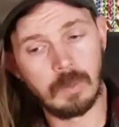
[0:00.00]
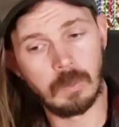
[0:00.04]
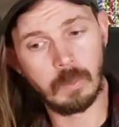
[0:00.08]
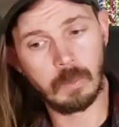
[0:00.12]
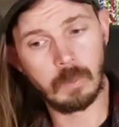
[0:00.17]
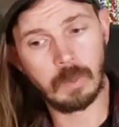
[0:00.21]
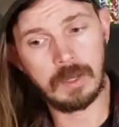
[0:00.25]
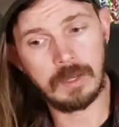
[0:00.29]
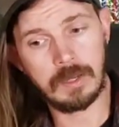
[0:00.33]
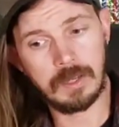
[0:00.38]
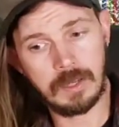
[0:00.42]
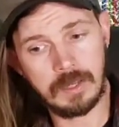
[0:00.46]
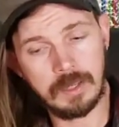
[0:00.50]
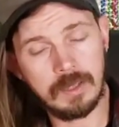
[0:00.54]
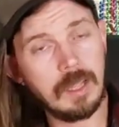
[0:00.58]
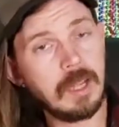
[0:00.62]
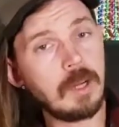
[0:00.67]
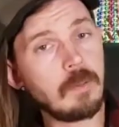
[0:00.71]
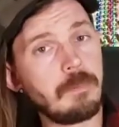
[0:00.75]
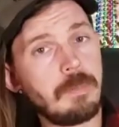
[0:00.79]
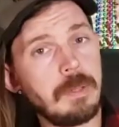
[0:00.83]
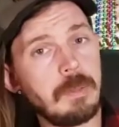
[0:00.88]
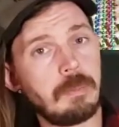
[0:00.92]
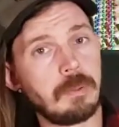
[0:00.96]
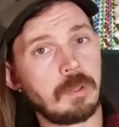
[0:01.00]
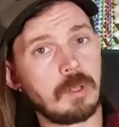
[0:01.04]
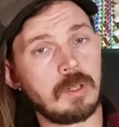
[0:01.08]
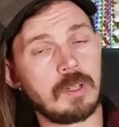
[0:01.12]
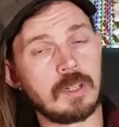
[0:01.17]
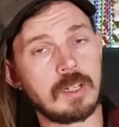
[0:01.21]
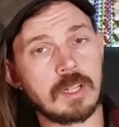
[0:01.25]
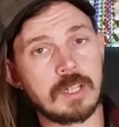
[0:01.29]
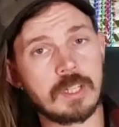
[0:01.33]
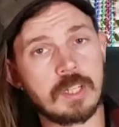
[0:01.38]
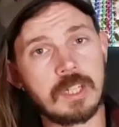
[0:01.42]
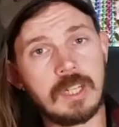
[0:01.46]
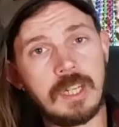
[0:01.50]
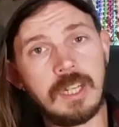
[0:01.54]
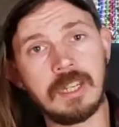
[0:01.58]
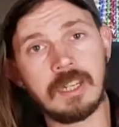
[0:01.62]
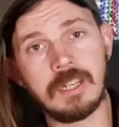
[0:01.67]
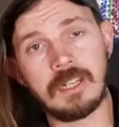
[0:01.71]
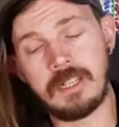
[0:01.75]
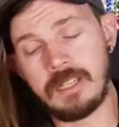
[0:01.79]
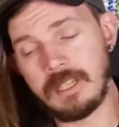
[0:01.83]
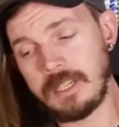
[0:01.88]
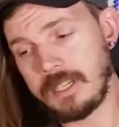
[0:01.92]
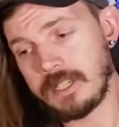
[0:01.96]
what a lot of people don't
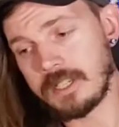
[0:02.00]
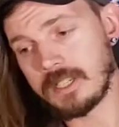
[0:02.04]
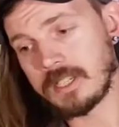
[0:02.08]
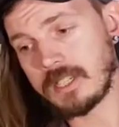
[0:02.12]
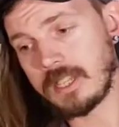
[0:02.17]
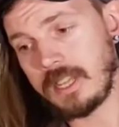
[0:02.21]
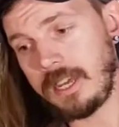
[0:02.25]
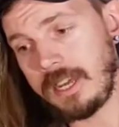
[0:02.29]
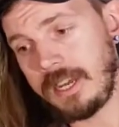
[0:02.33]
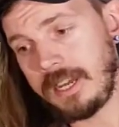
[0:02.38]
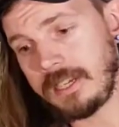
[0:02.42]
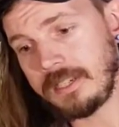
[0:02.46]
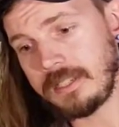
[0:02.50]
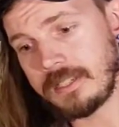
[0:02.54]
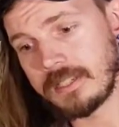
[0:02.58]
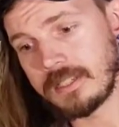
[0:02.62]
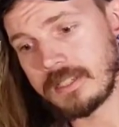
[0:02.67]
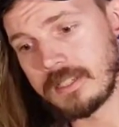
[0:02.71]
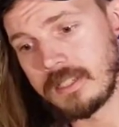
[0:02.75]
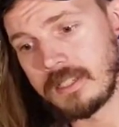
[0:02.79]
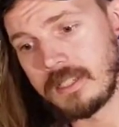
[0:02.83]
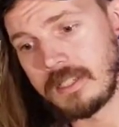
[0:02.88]
understand is that